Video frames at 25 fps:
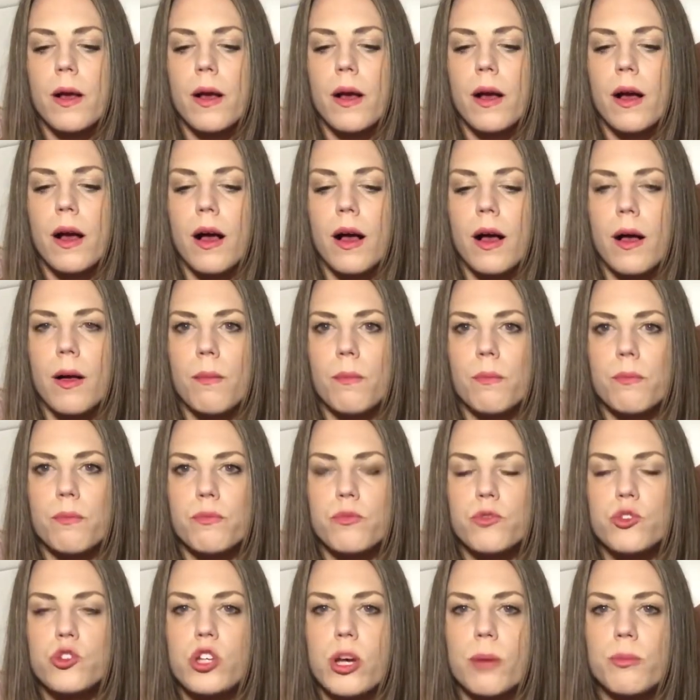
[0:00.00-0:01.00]

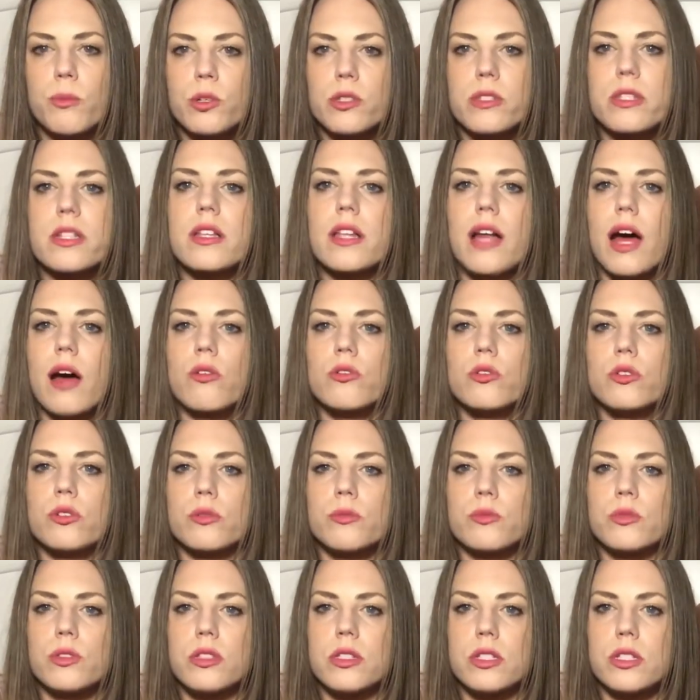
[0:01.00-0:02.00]
Jumbo's Clown
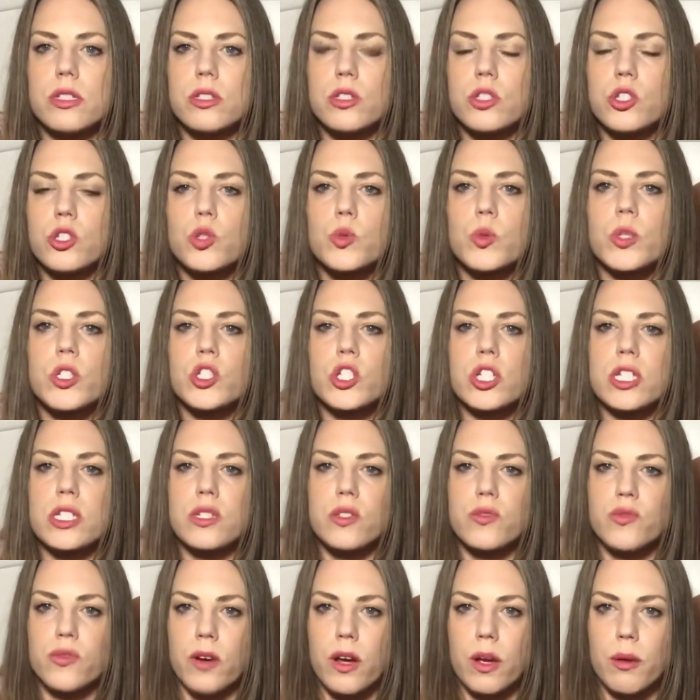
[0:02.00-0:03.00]
Room to switch
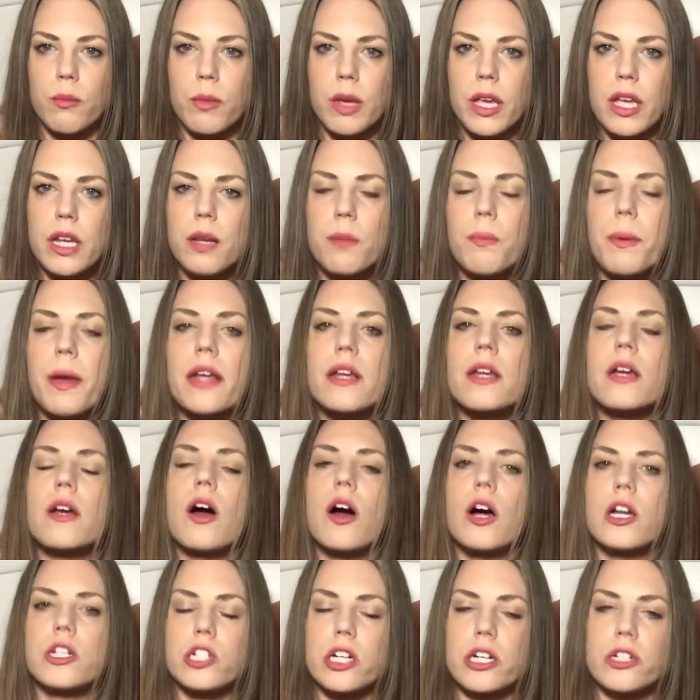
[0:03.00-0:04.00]
us from independent
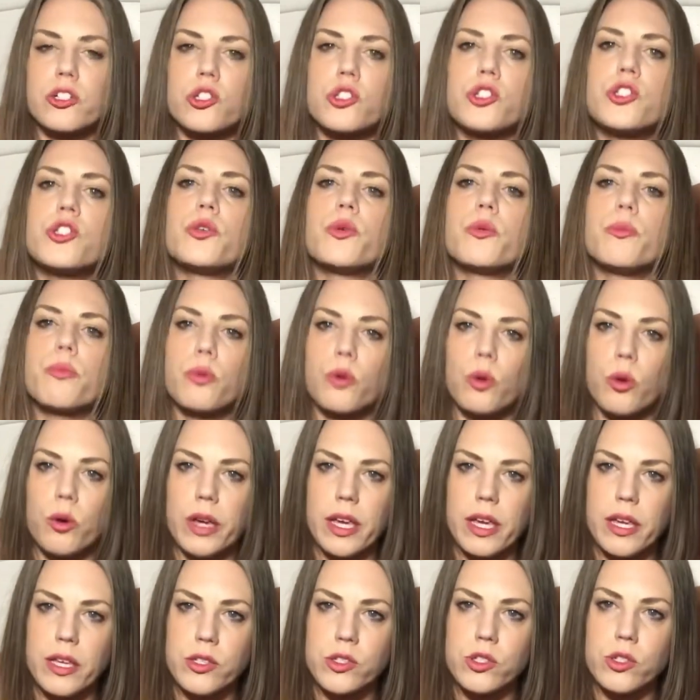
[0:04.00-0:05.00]
contractors to
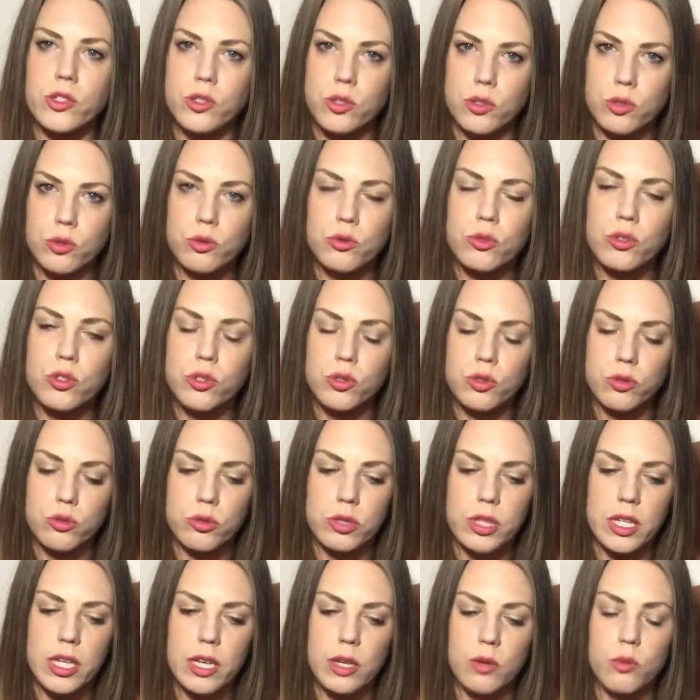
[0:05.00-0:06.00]
employees due to
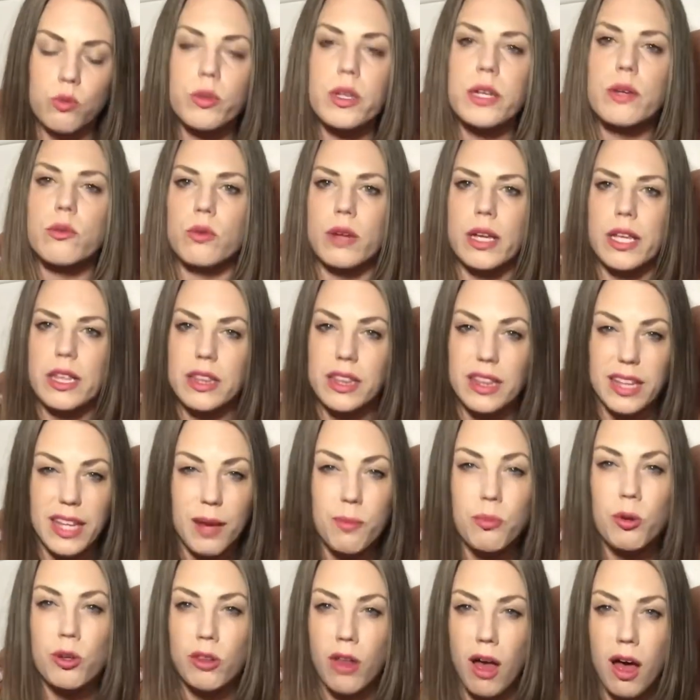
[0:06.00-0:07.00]
the rewritten
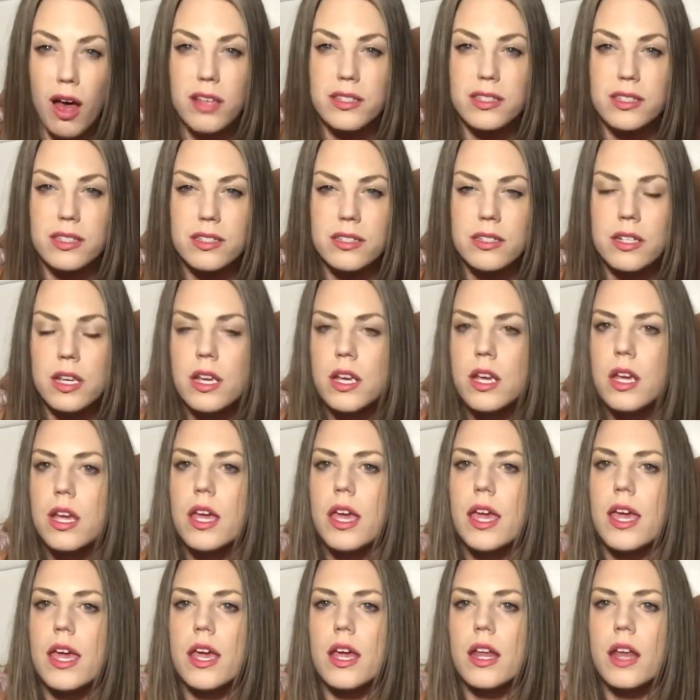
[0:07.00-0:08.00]
labor laws.
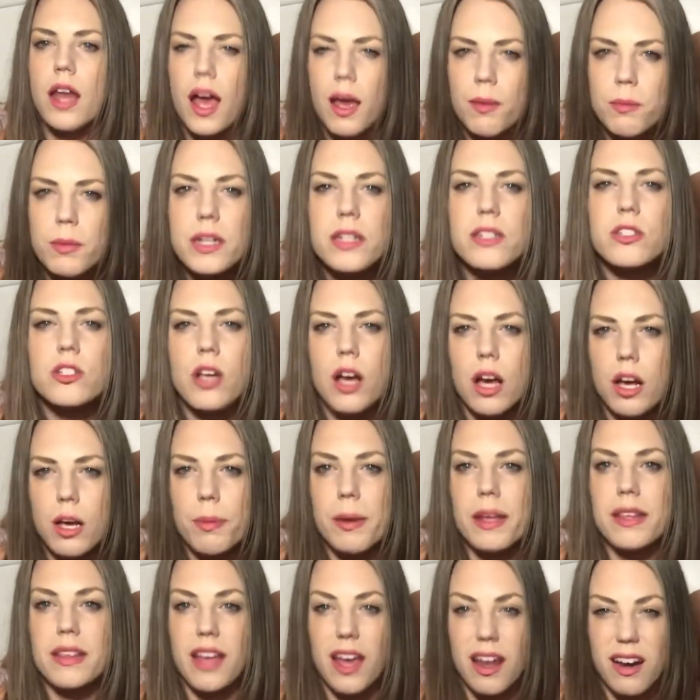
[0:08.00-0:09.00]
And I'm going to talk
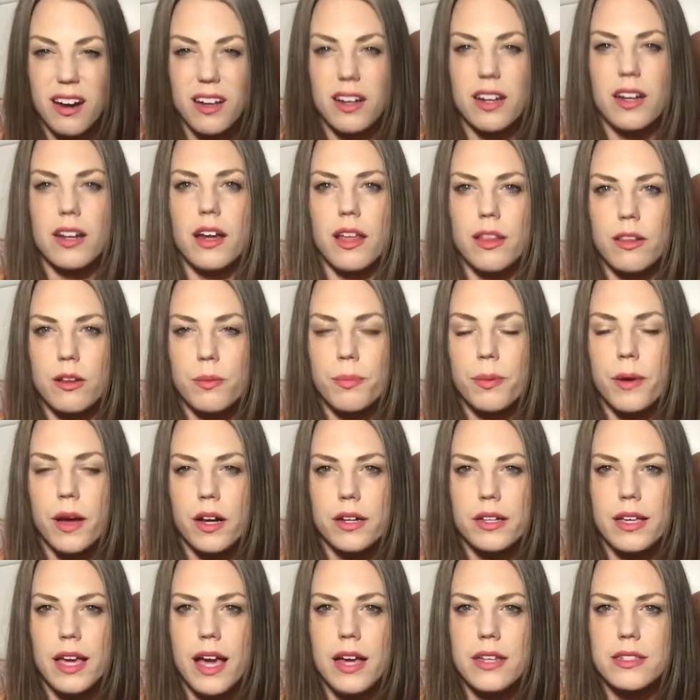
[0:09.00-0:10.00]
about that on another
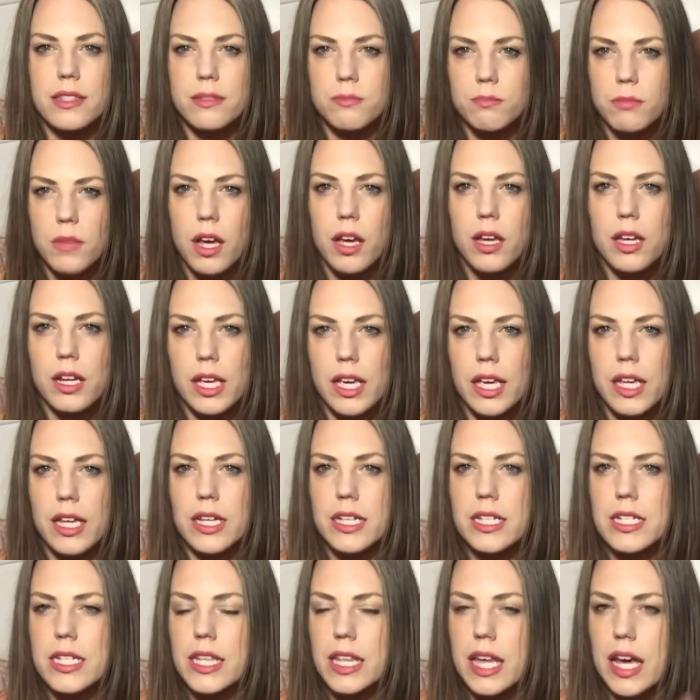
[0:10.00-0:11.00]
podcast. I'm not going to get
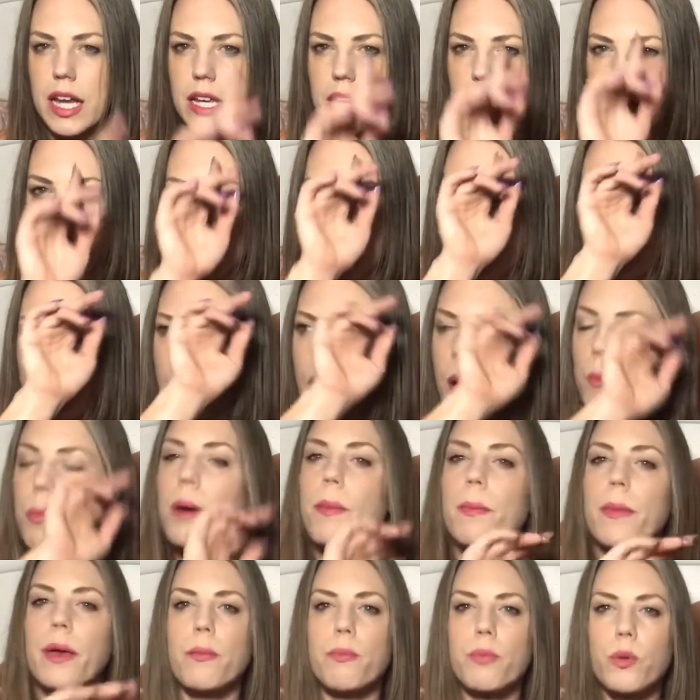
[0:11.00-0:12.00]
into that here.
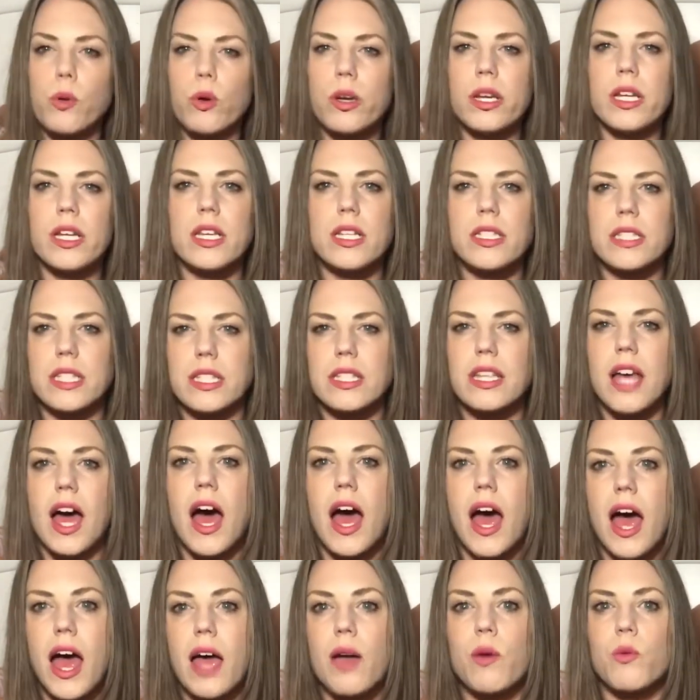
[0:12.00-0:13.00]
But my point is
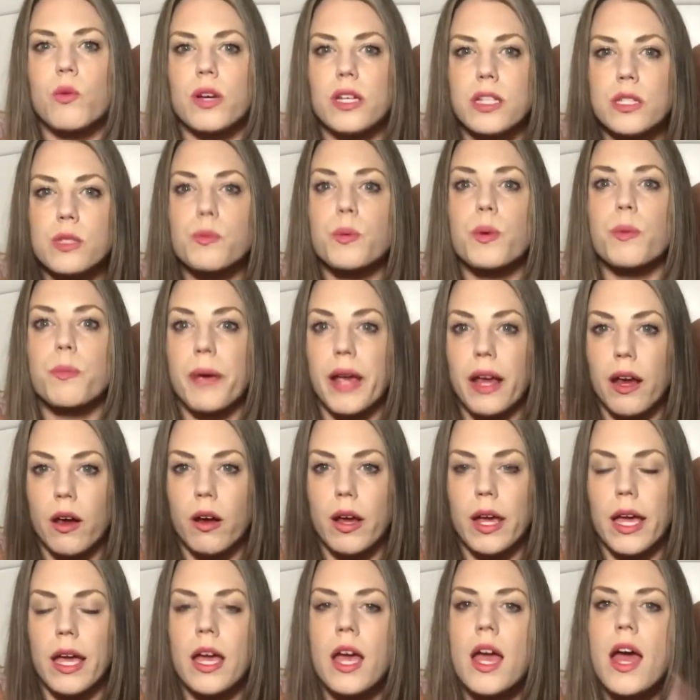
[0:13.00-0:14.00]
I was
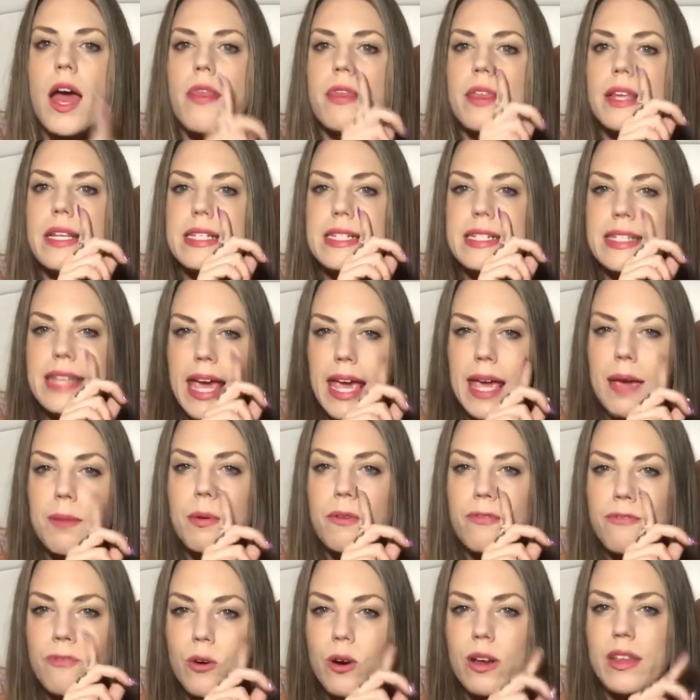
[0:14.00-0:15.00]
preparing. The day
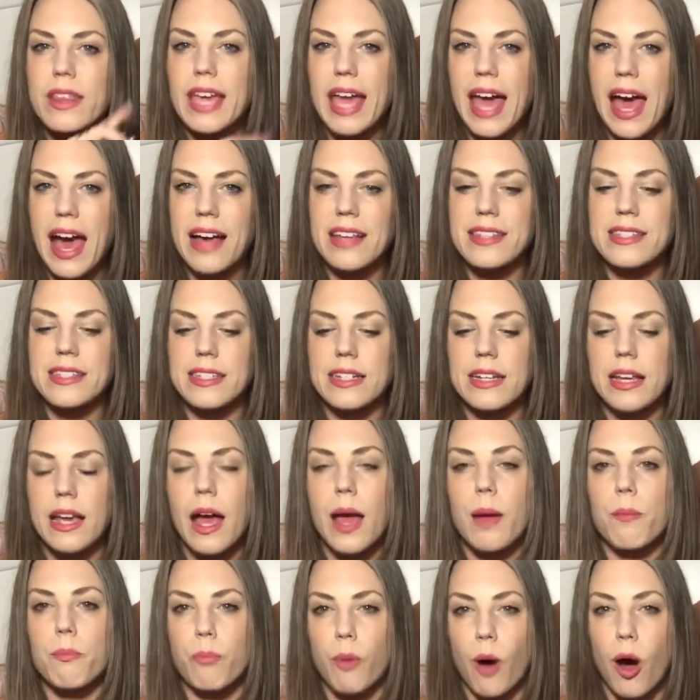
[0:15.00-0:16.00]
before the accident,
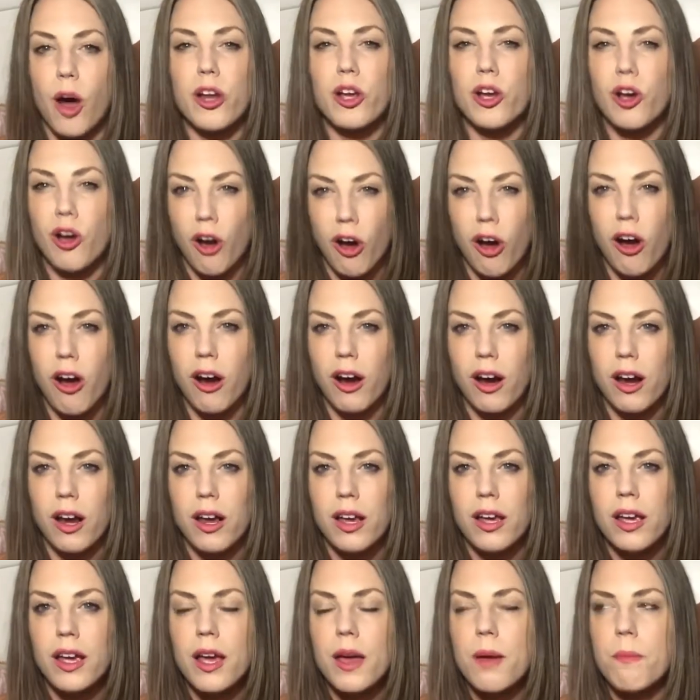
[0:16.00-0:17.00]
I bought a car
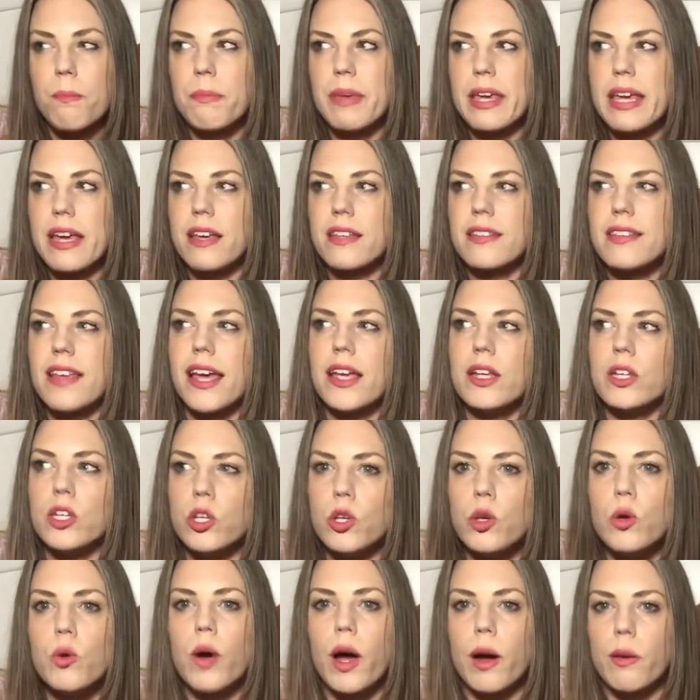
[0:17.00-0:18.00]
because I
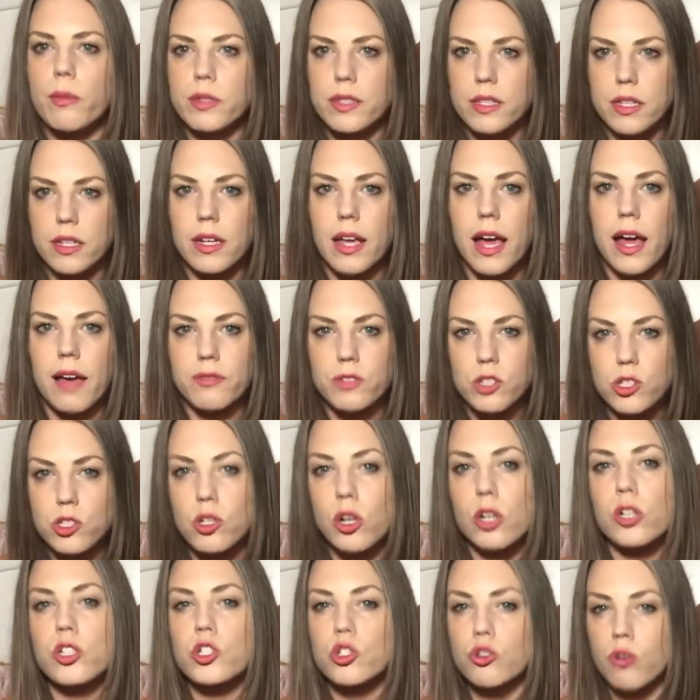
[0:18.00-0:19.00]
knew I was going to have to
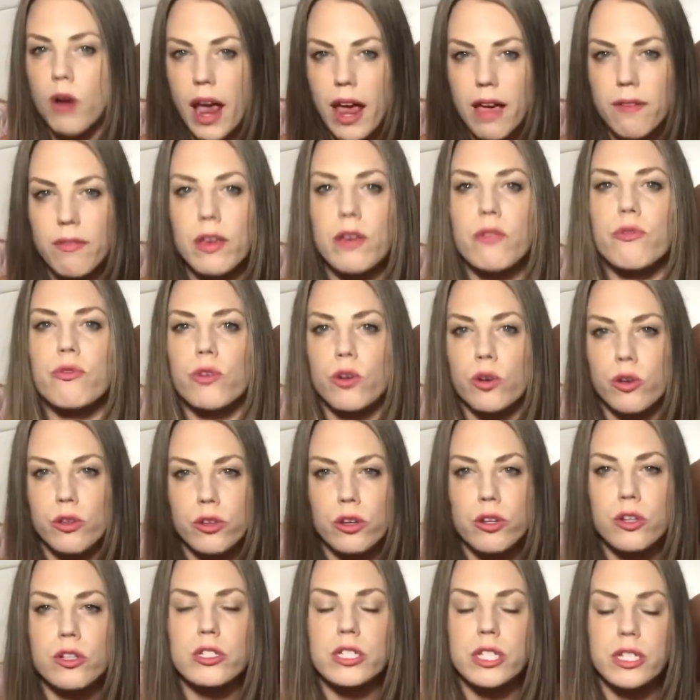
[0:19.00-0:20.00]
start driving
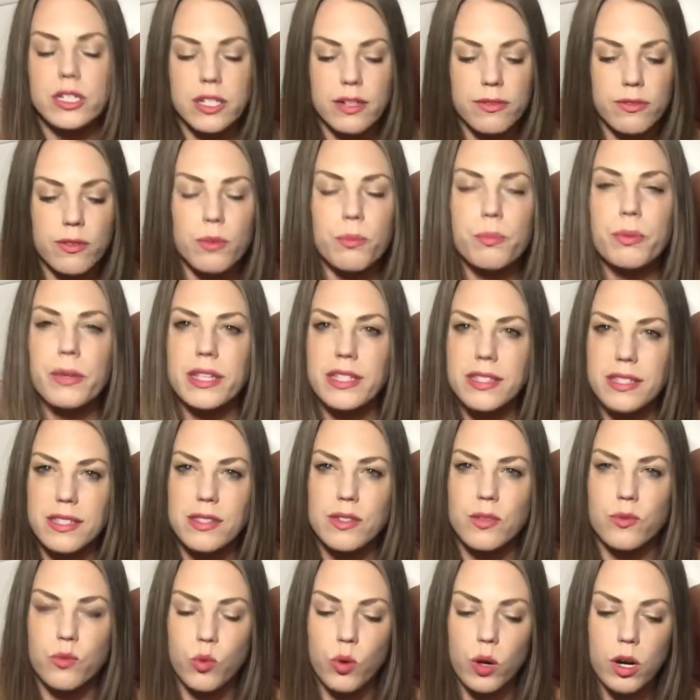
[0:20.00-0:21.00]
further to different
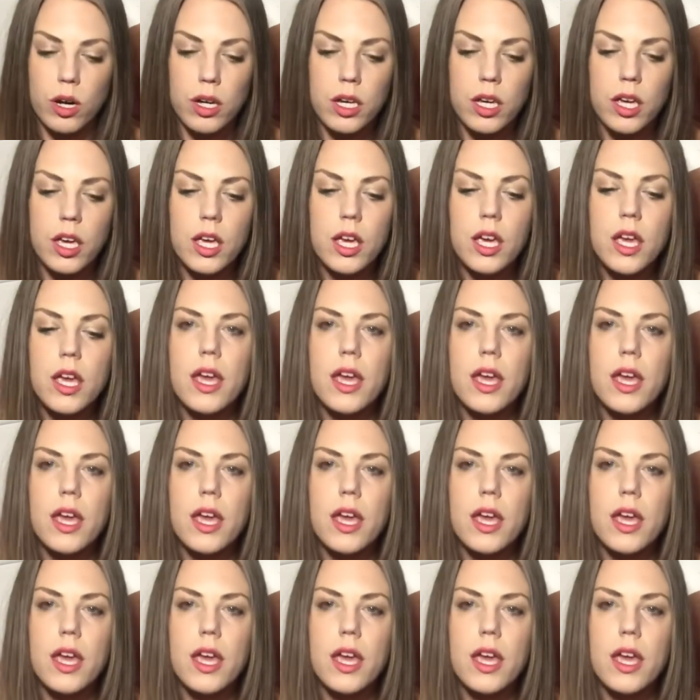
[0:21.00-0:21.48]
places of work.